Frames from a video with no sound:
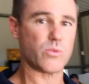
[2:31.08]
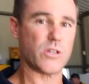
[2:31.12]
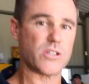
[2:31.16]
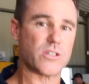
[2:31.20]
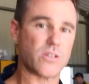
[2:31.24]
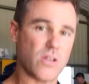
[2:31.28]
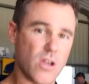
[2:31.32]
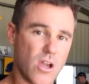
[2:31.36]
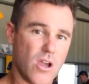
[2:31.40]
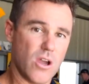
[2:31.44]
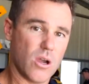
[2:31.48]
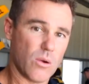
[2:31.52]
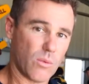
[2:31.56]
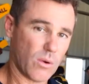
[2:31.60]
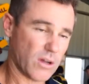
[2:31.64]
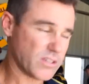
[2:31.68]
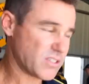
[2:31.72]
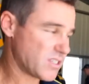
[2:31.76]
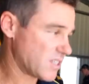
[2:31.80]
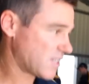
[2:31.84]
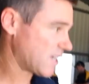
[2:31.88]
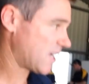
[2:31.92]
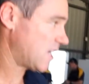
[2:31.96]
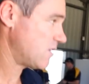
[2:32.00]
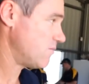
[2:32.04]
which
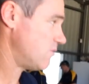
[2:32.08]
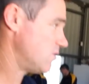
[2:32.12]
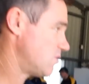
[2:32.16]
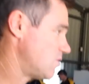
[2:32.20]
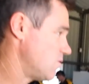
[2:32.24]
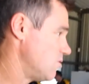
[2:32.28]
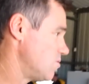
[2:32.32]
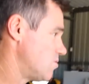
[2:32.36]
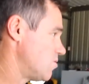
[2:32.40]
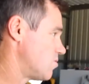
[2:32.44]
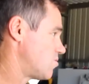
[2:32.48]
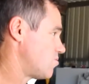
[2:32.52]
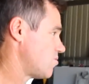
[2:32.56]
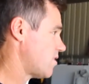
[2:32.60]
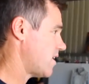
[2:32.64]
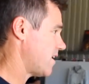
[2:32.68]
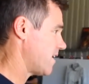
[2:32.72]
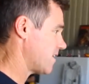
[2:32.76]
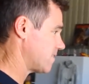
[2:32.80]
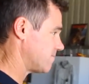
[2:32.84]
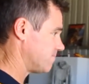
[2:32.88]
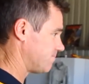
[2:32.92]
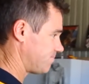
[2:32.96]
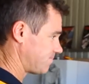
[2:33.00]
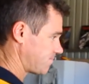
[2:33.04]
once again reduces
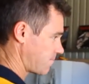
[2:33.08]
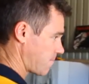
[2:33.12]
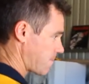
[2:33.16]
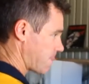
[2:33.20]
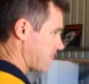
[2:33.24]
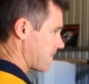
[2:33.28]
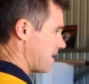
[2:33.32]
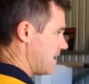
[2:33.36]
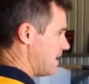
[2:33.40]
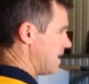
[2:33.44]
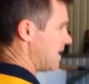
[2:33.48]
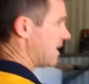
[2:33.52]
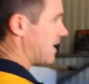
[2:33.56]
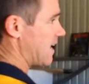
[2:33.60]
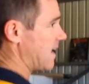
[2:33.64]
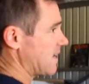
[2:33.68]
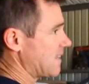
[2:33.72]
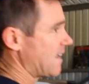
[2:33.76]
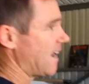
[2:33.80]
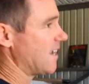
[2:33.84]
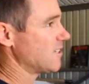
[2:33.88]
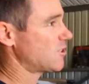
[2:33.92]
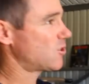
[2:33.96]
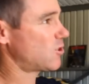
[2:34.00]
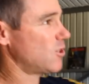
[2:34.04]
drag.
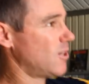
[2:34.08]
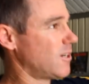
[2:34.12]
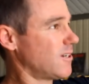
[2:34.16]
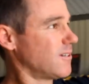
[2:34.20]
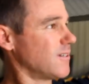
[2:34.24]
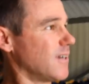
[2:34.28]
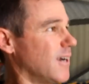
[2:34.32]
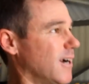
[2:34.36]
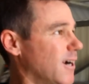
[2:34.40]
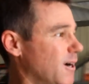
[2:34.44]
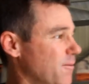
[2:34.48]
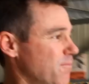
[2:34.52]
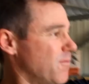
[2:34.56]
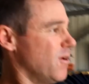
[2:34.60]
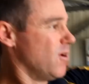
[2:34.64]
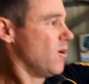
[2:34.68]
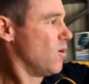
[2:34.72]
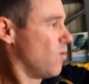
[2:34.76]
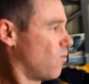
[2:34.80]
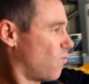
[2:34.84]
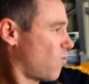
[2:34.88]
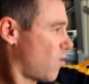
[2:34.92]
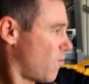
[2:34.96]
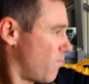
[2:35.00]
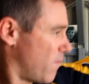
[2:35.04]
Last thing,
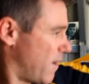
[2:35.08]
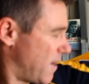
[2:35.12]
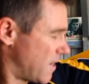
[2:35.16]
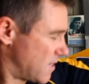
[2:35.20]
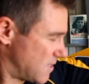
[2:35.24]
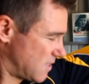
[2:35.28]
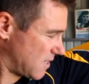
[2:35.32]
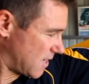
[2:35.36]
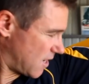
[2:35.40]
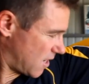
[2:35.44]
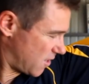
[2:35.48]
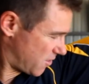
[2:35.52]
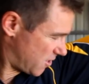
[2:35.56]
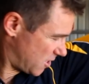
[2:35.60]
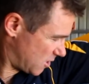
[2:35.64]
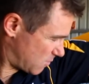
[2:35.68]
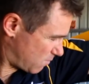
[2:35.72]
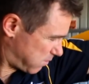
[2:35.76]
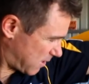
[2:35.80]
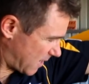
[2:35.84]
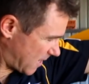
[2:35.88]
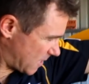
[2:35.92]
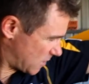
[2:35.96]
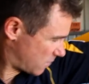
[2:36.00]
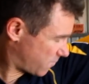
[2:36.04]
what makes these
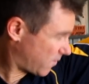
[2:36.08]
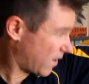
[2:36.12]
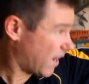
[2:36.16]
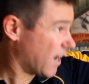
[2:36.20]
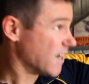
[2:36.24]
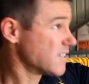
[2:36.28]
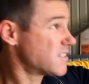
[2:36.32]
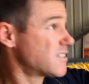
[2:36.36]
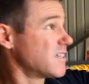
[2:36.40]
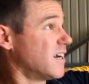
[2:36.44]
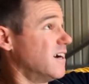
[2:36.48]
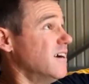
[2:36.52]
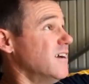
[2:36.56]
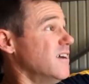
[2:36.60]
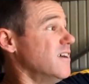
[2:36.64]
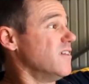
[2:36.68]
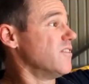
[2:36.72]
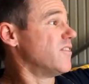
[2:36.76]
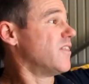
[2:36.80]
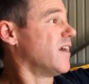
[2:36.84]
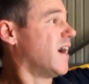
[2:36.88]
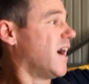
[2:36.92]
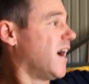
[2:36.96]
planes faster, the